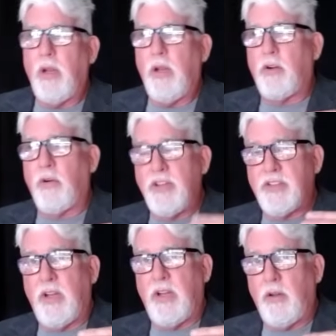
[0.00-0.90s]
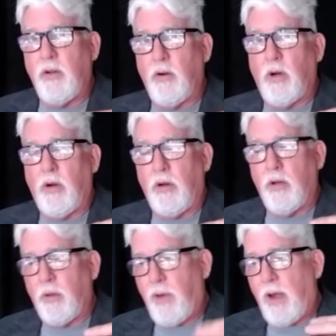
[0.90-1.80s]
increasing
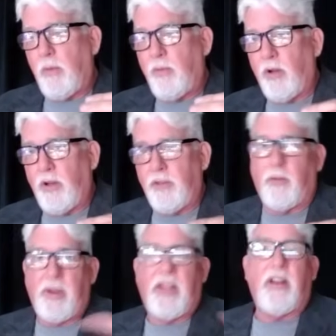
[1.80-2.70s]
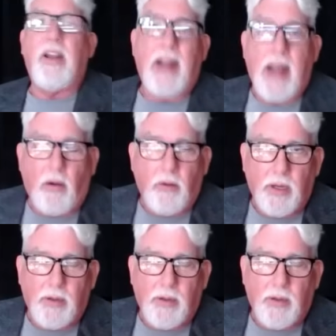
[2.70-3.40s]
your probabilities of being in and out.